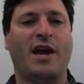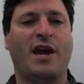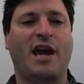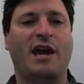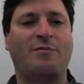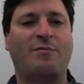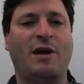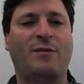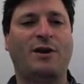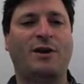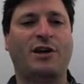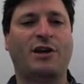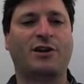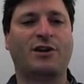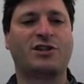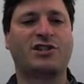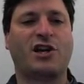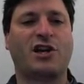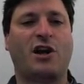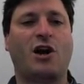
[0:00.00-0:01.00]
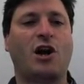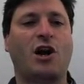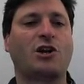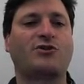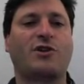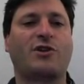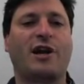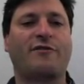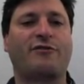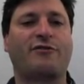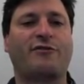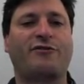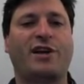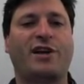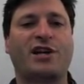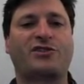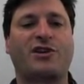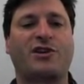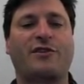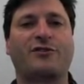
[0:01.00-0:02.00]
and maybe here's a hard drive or a
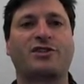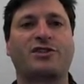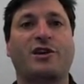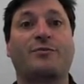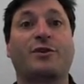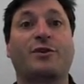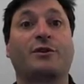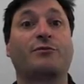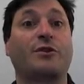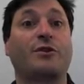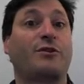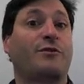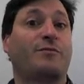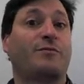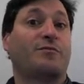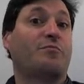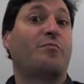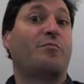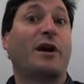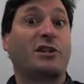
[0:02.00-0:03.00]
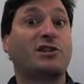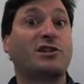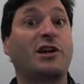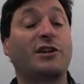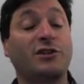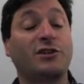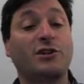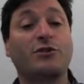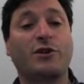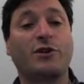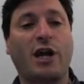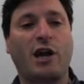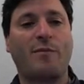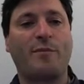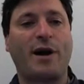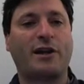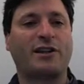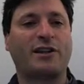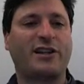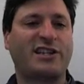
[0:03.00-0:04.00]
flash drive or something with bytes on it that you care
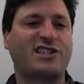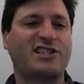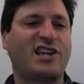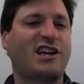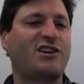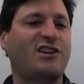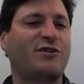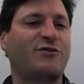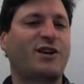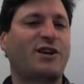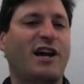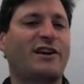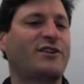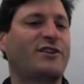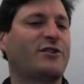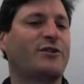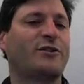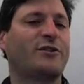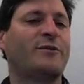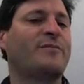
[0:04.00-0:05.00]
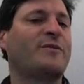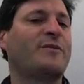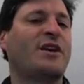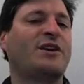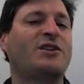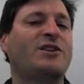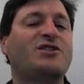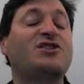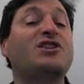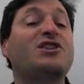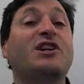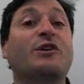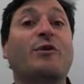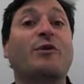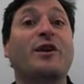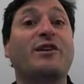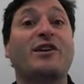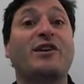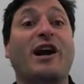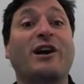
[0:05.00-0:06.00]
about. And let's say you've got your
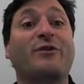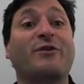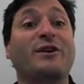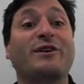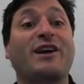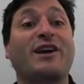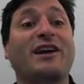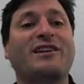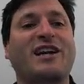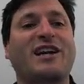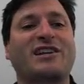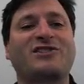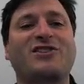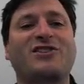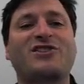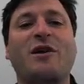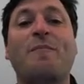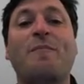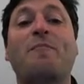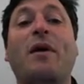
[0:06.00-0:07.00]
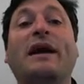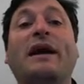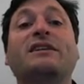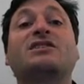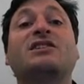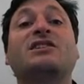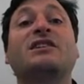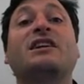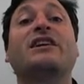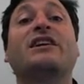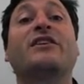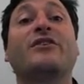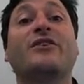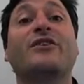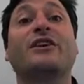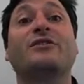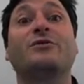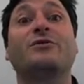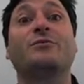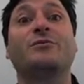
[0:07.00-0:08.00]
secret diary.txt. There's some bytes here
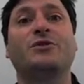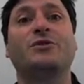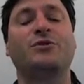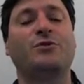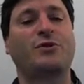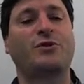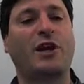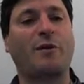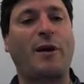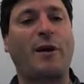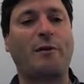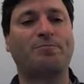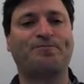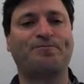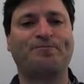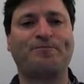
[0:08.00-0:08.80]
that you care about.